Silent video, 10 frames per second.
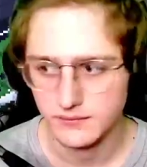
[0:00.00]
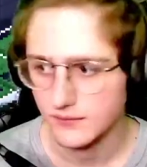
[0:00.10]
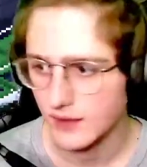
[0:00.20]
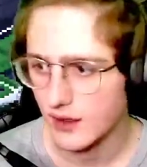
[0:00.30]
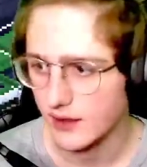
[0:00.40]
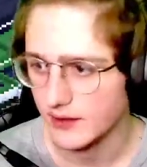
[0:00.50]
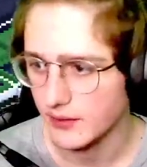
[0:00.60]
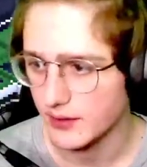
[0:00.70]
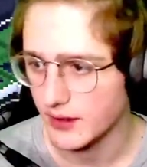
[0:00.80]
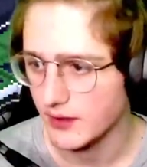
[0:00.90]
All right, there we
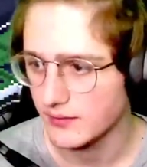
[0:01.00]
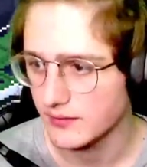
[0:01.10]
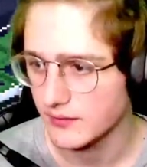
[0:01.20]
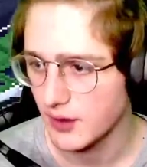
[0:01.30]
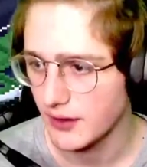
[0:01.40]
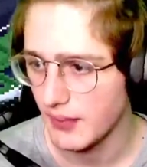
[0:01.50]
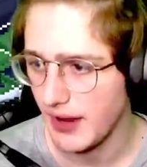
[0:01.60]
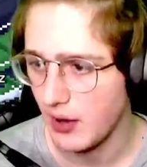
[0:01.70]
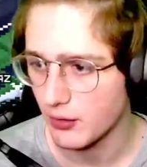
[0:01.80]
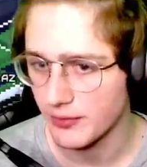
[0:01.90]
go. Oh yeah,
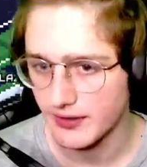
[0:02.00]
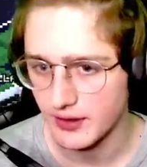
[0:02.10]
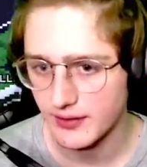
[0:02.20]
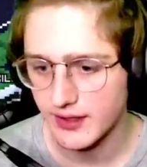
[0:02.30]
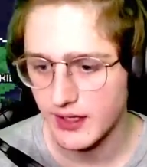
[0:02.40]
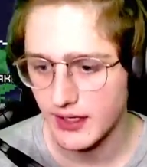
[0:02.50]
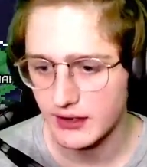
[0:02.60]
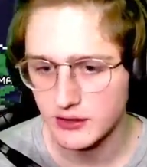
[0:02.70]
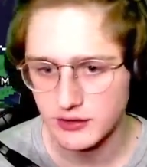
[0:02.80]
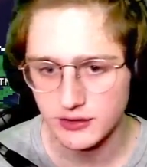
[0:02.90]
Palworld, been thinking about that. It
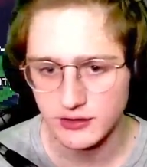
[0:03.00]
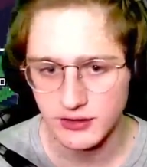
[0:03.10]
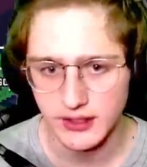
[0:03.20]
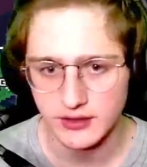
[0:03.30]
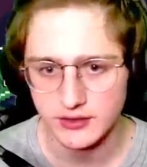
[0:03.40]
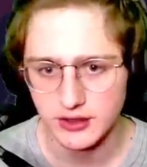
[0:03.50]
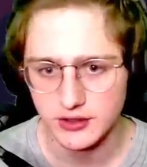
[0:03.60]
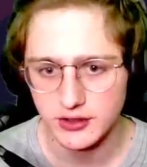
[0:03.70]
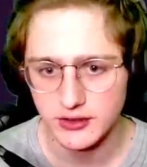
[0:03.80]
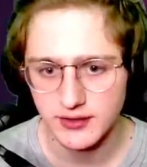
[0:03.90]
looks like such a
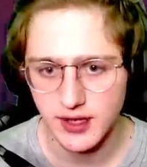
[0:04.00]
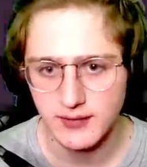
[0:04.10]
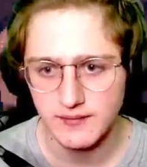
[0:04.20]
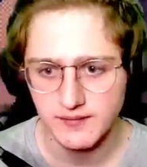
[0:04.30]
good time.